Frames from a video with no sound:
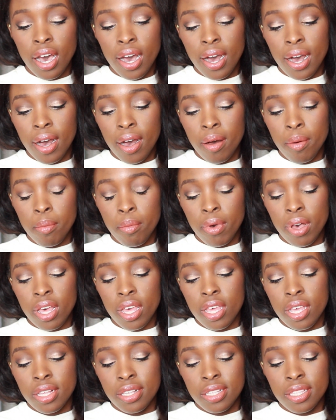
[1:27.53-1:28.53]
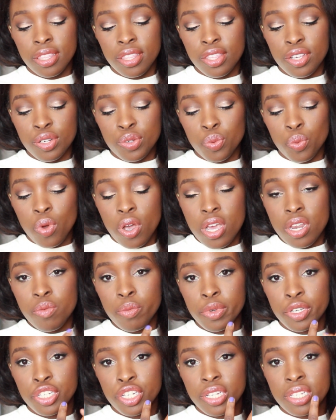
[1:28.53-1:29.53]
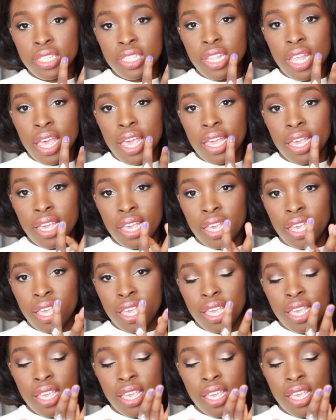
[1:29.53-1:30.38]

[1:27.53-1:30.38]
Um, there's one which is like